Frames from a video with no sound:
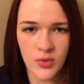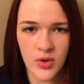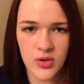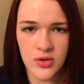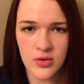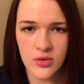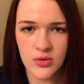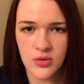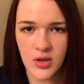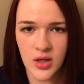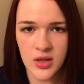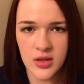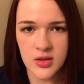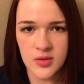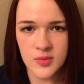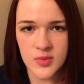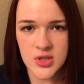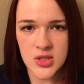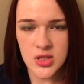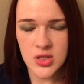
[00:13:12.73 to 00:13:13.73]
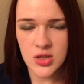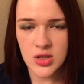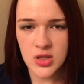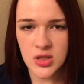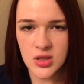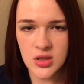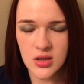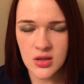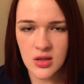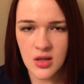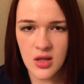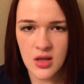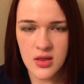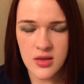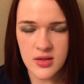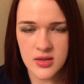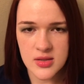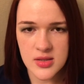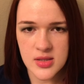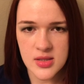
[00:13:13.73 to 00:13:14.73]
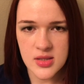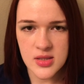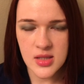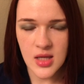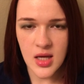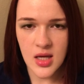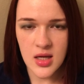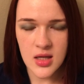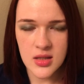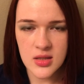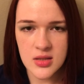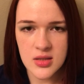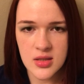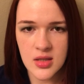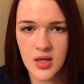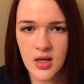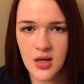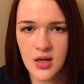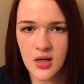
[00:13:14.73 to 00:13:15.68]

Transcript: whether you like the material, the scent,